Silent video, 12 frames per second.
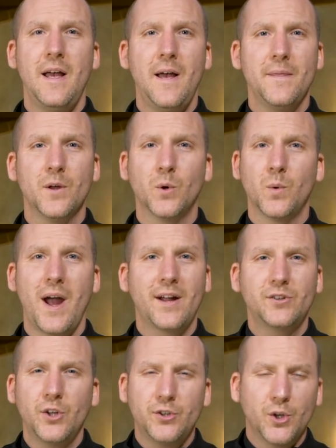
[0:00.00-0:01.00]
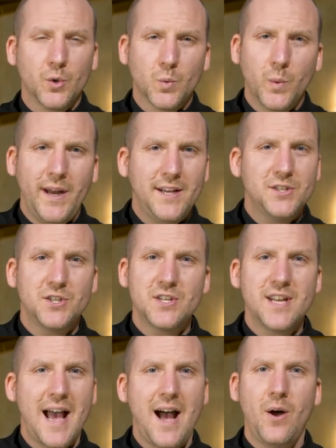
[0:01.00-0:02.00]
and the wreck to
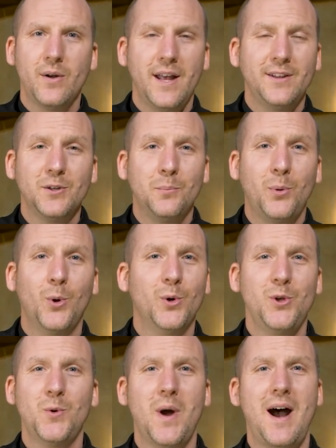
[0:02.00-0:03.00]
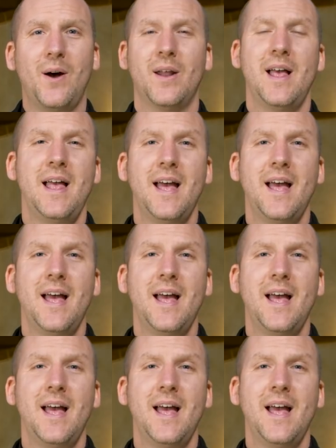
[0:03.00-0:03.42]
reach down and to pull you out.